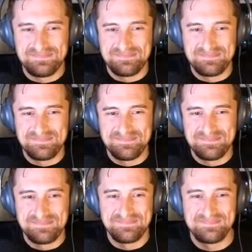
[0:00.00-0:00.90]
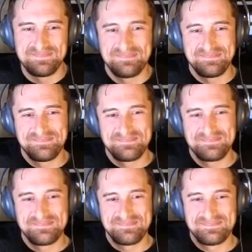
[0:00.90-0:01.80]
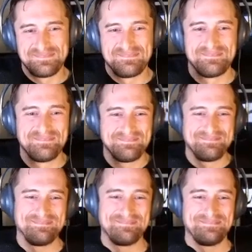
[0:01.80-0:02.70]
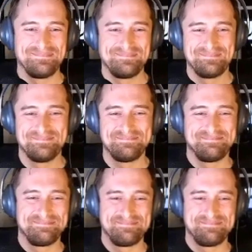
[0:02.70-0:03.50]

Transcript: [no speech]